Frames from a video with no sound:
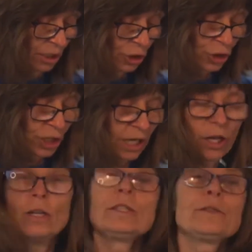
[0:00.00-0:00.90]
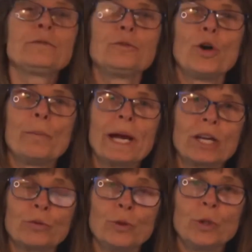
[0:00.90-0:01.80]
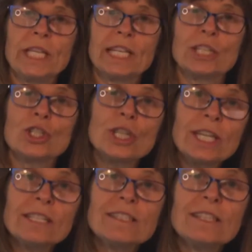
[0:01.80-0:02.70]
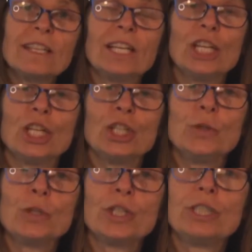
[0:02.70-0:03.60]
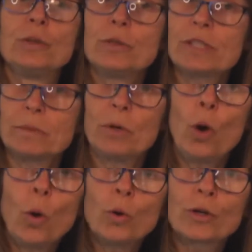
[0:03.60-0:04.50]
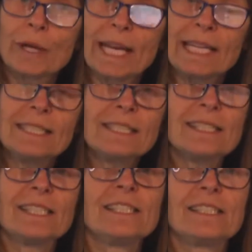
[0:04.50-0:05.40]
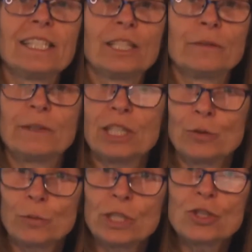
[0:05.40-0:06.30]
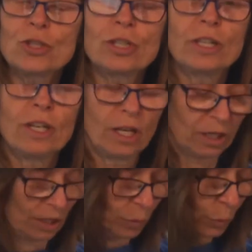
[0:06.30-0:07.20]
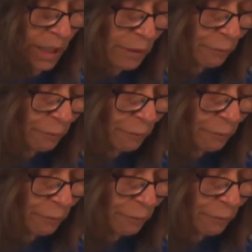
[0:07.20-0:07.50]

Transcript: shells for macaroni and cheese, you could do some whole grains instead of the enriched wheat